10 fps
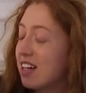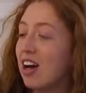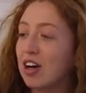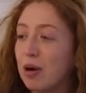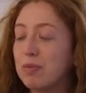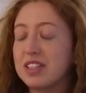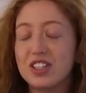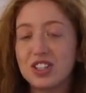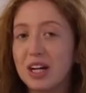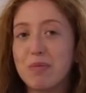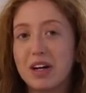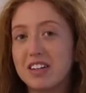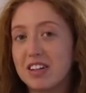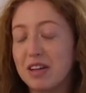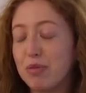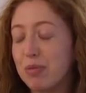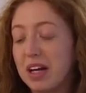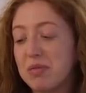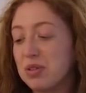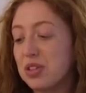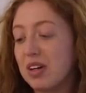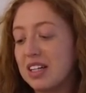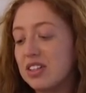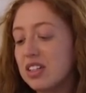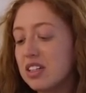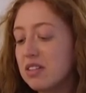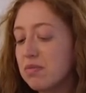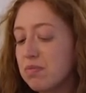a competition I might not even be able to enter.